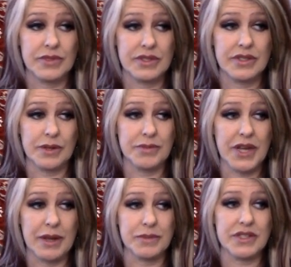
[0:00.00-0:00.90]

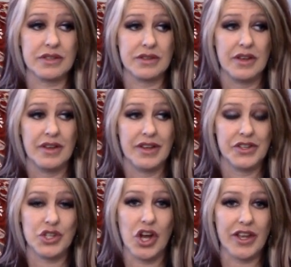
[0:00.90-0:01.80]
sometimes
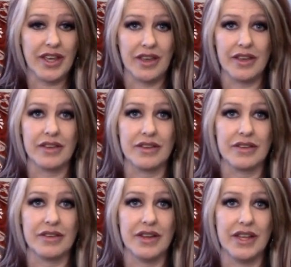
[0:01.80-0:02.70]

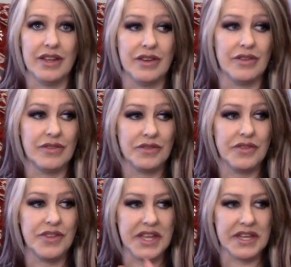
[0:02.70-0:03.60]
talking and
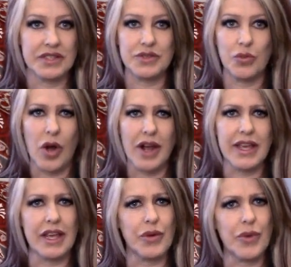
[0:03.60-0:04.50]
things
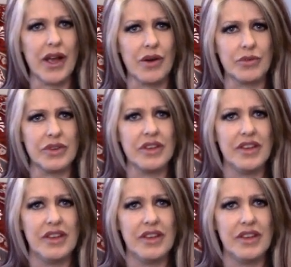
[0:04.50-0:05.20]
walking around.